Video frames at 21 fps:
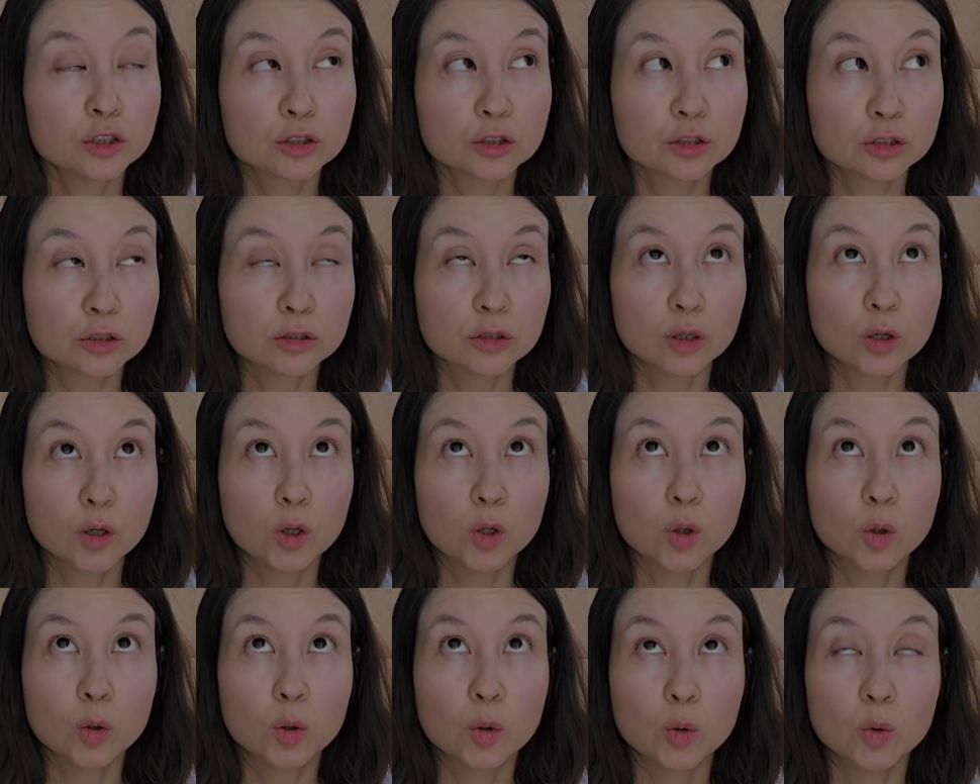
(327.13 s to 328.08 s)

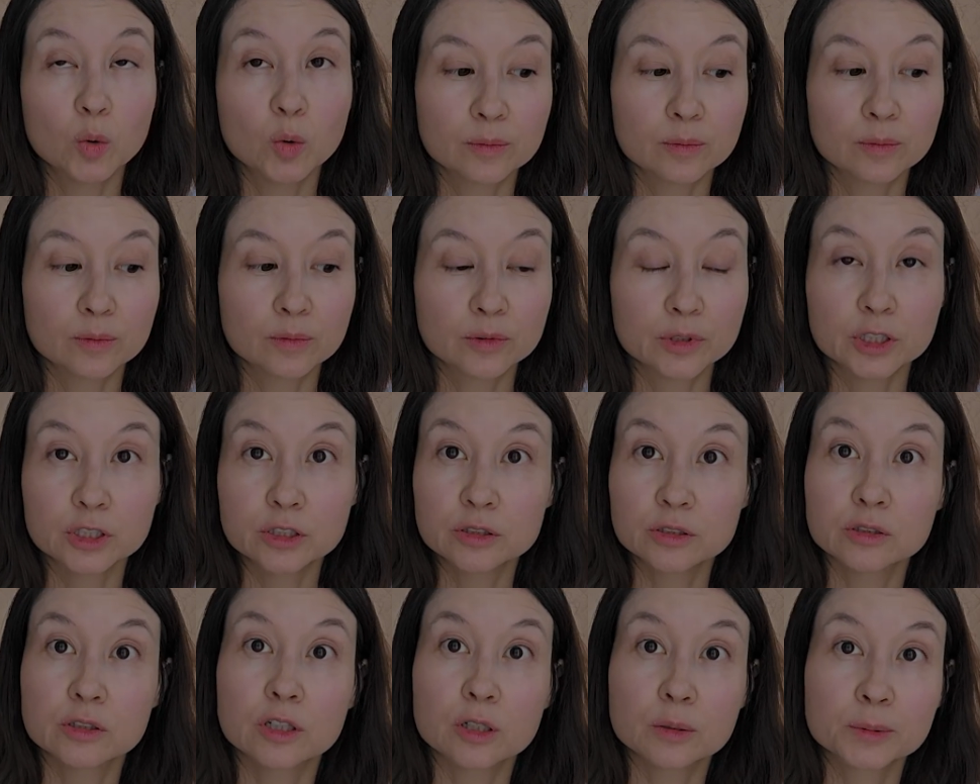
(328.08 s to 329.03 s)
So there's
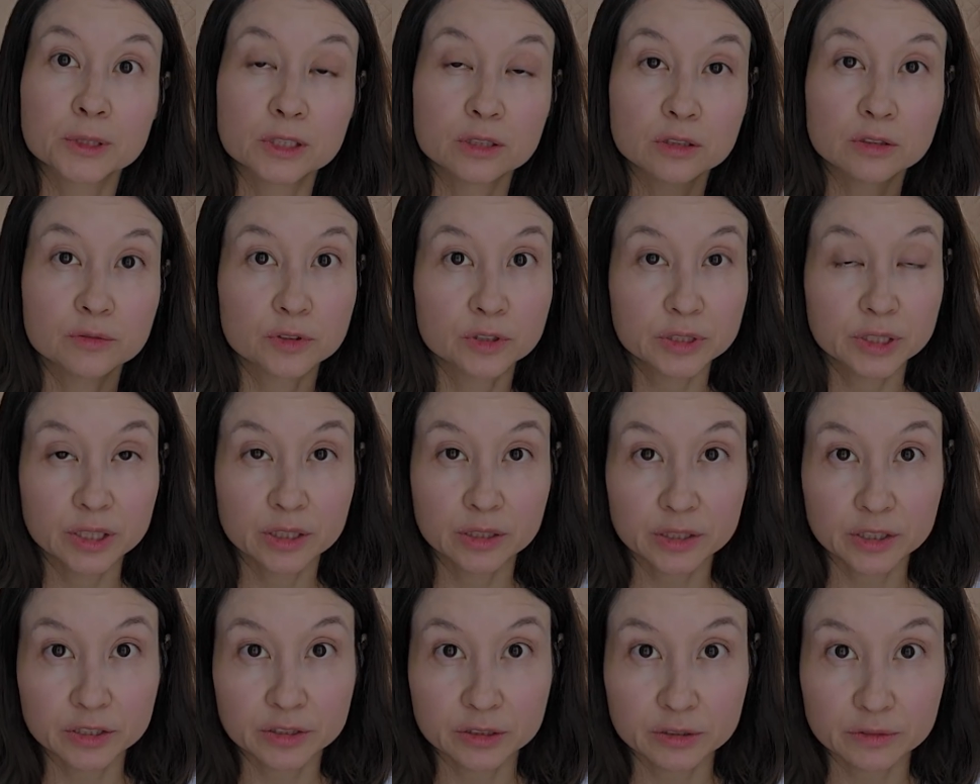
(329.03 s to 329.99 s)
an option, if you can't
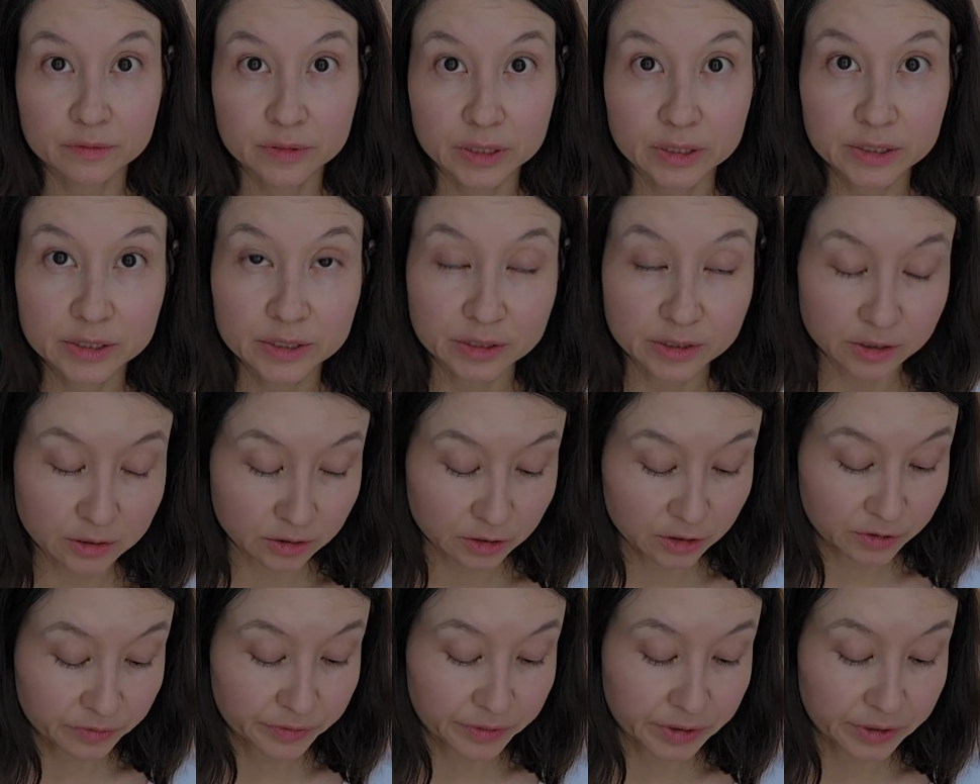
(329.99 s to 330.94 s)
get your vaccine
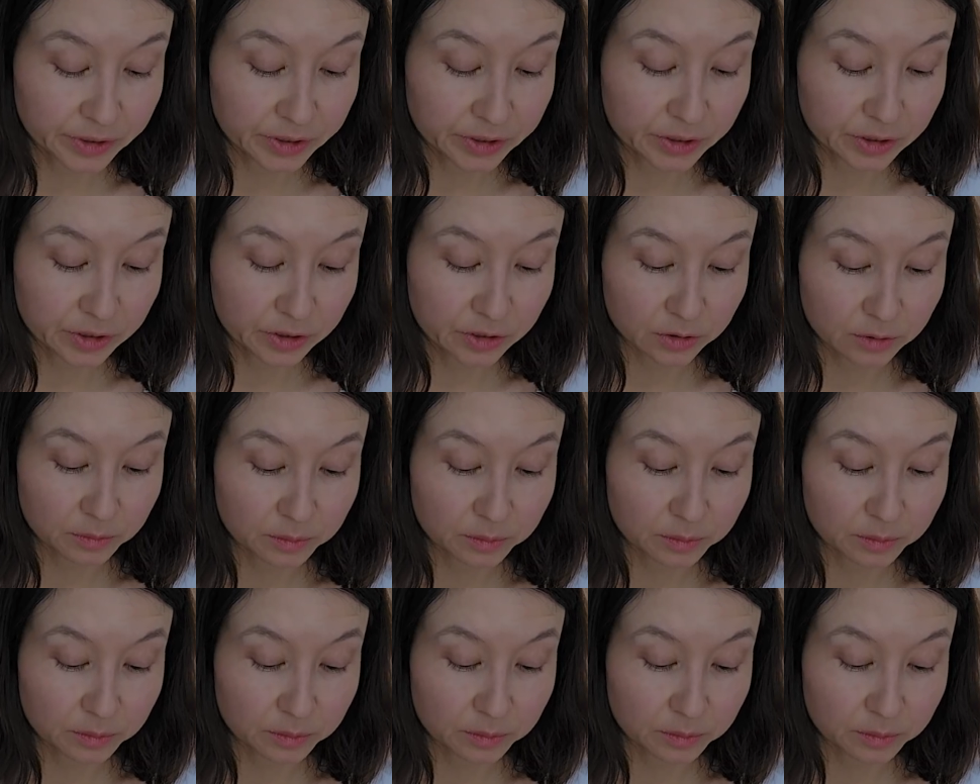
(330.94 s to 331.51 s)
certificates,